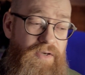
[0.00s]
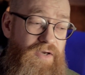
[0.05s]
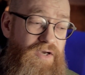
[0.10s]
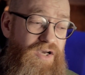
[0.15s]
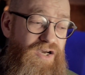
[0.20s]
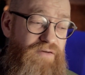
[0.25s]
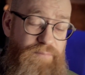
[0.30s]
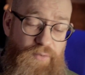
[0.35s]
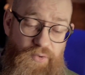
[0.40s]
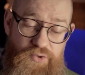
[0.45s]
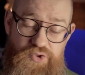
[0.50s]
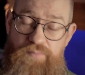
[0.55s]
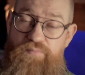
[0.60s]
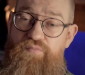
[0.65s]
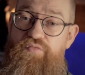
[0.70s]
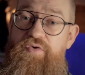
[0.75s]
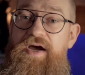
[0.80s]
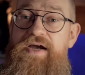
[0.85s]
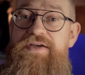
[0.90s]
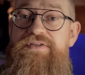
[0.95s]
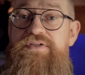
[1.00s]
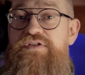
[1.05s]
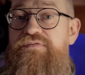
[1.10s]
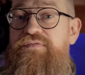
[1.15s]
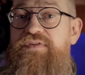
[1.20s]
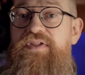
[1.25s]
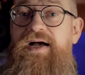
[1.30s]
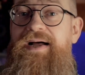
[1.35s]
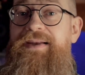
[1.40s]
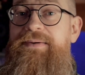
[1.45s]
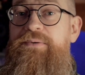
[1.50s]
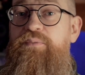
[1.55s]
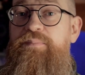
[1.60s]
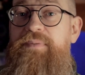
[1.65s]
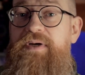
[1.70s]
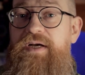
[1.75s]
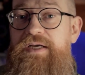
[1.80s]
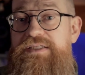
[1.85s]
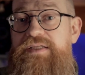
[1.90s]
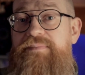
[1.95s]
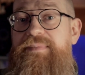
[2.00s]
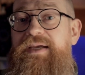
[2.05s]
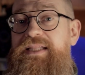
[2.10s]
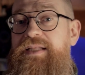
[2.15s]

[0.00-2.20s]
I've bought some risers for the handlebars to make